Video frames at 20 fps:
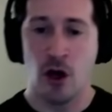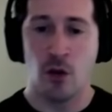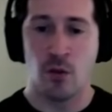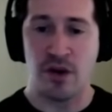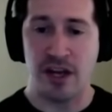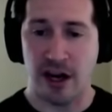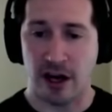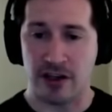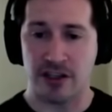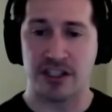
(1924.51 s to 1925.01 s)

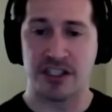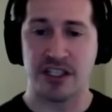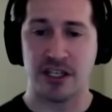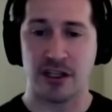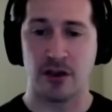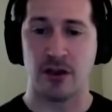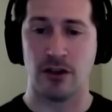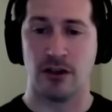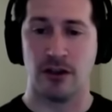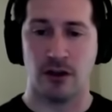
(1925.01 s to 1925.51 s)
We are
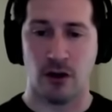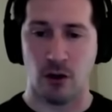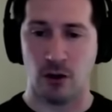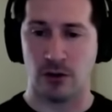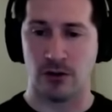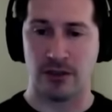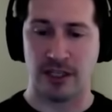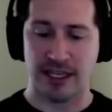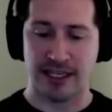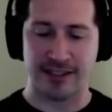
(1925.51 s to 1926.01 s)
still
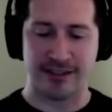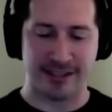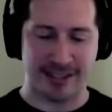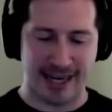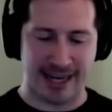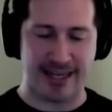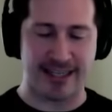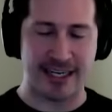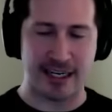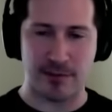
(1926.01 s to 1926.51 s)

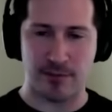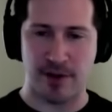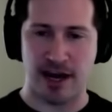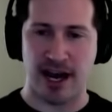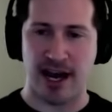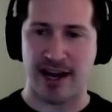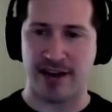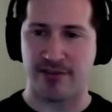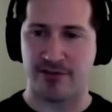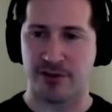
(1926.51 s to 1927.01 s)
standing by